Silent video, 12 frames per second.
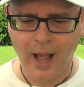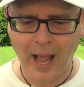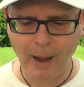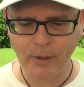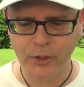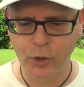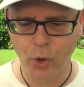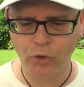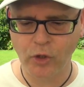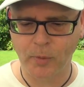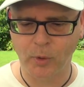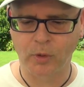How
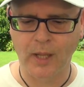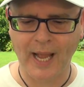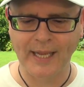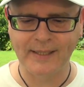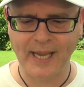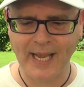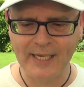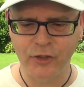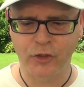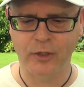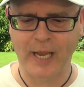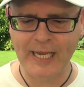adorable and
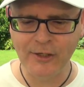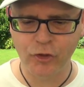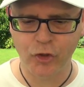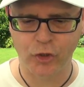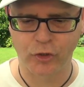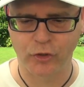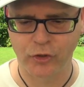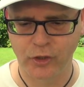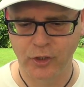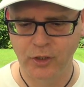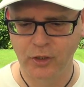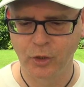
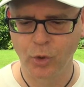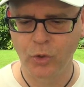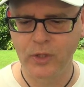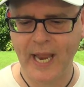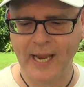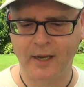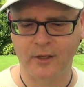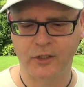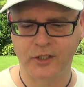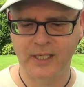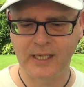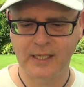ancient your
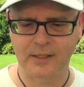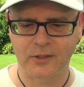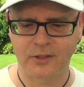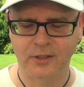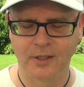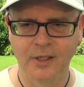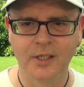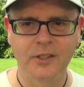necklace is.